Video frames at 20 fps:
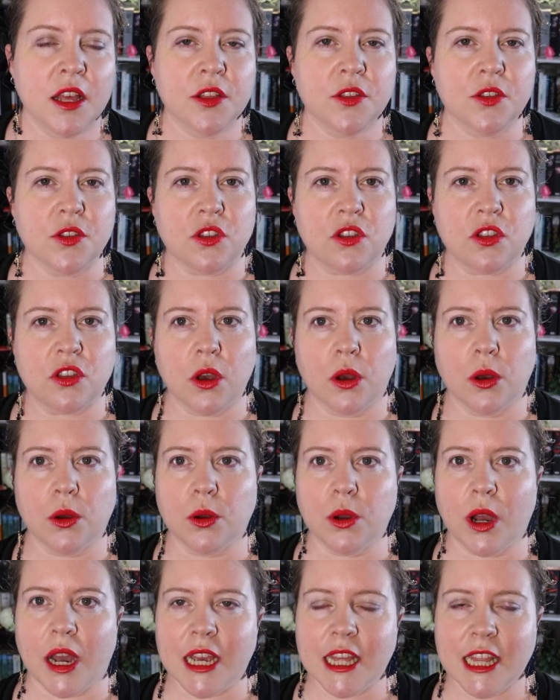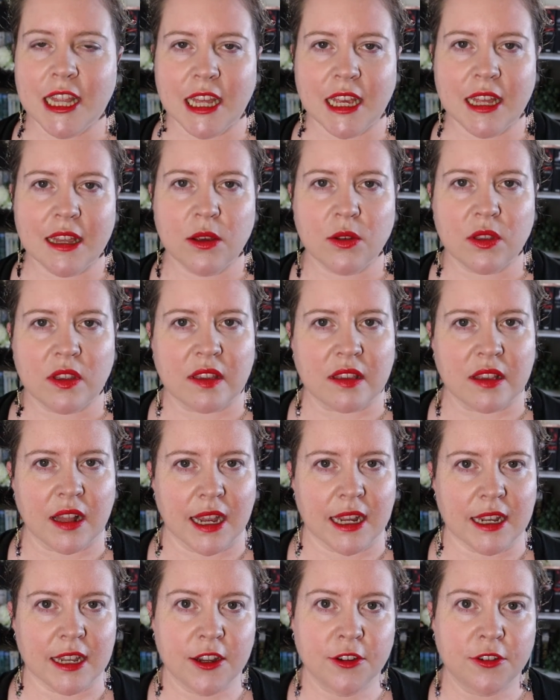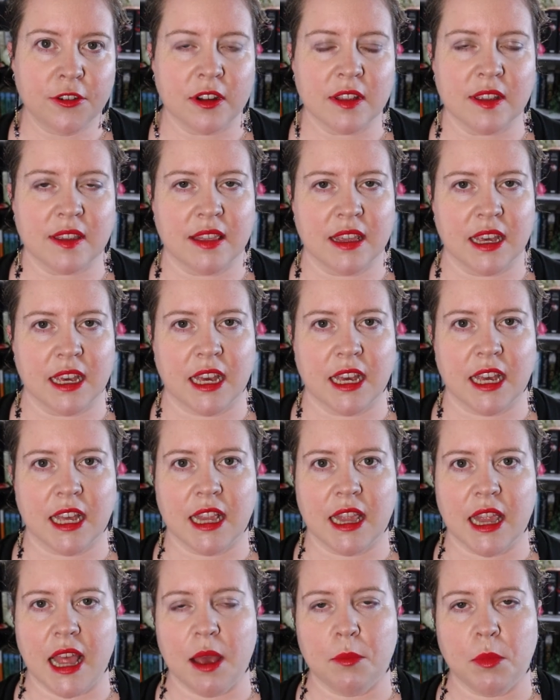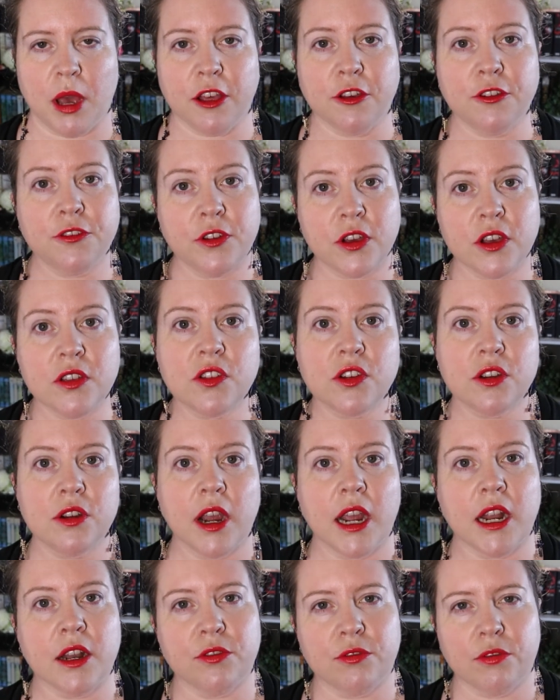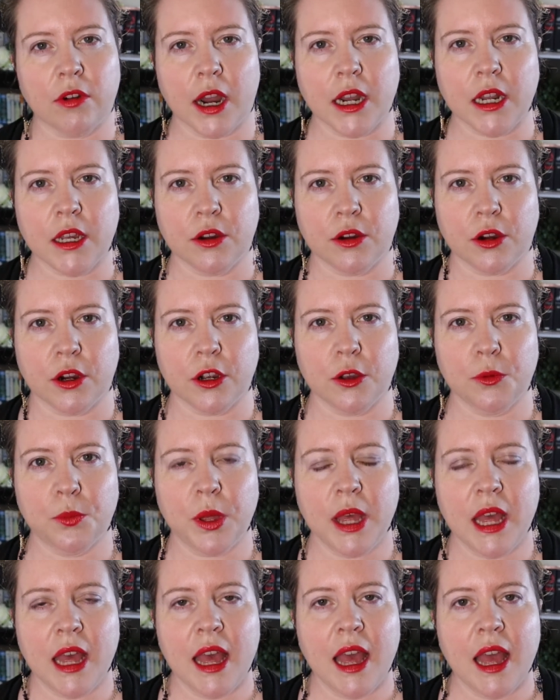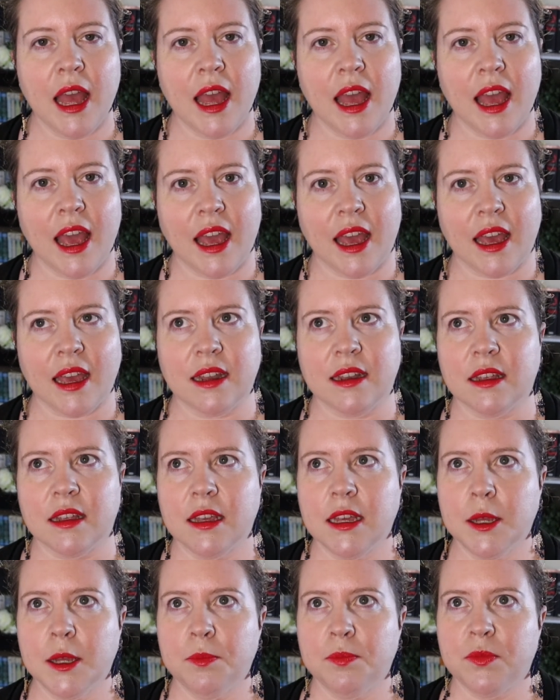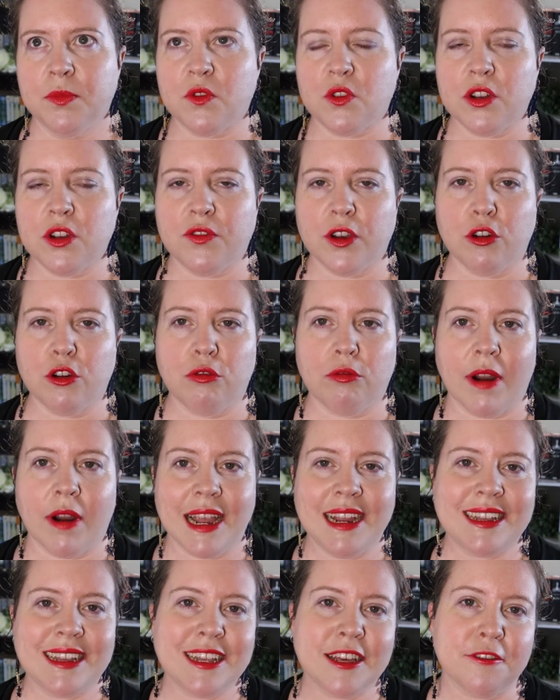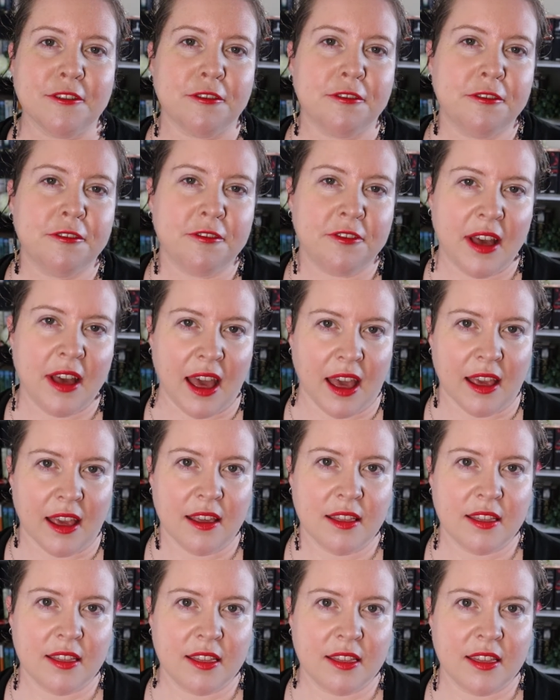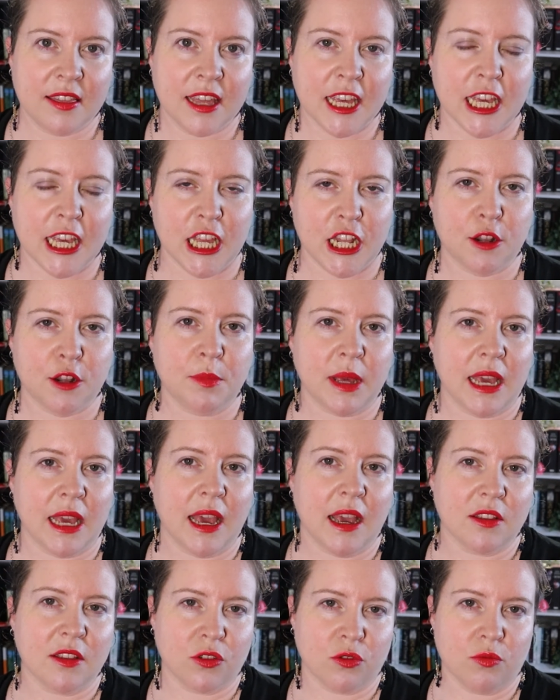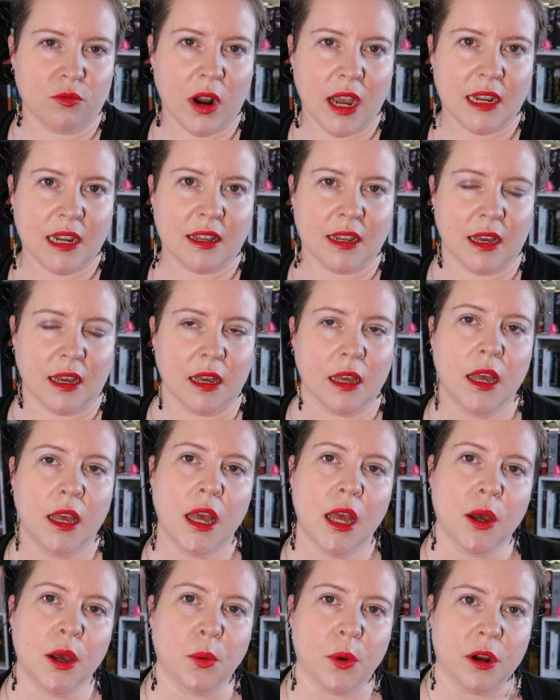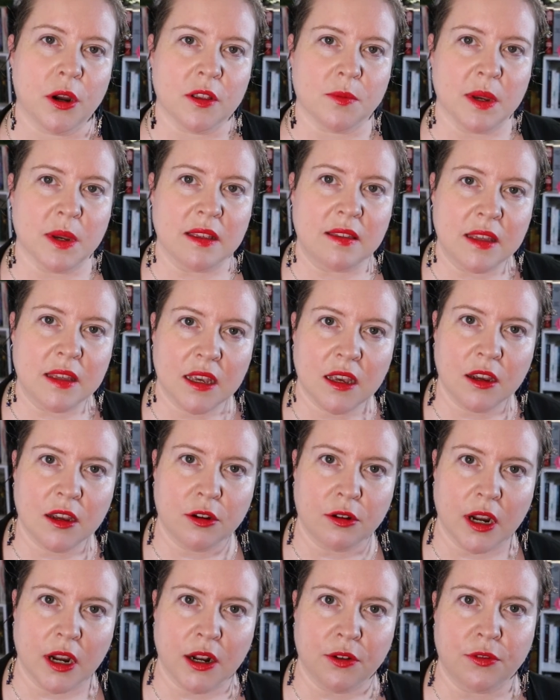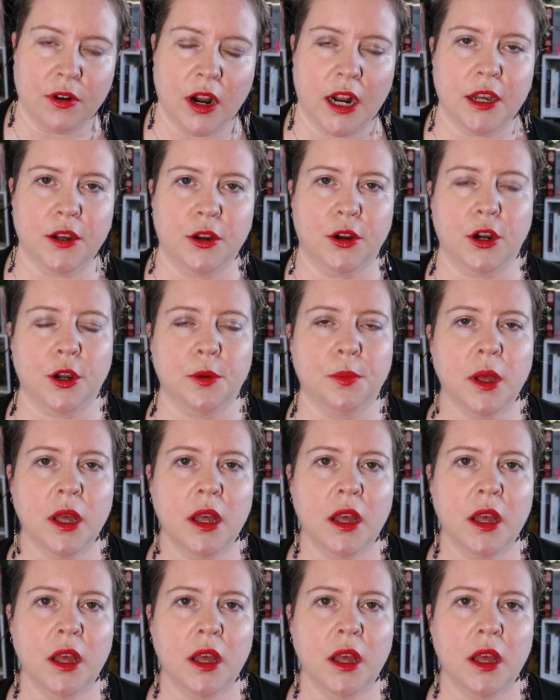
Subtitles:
So I think there was a slight difference there in that my first creative writing group had sort of a greater faith in me as a writer, whereas my second creative writing group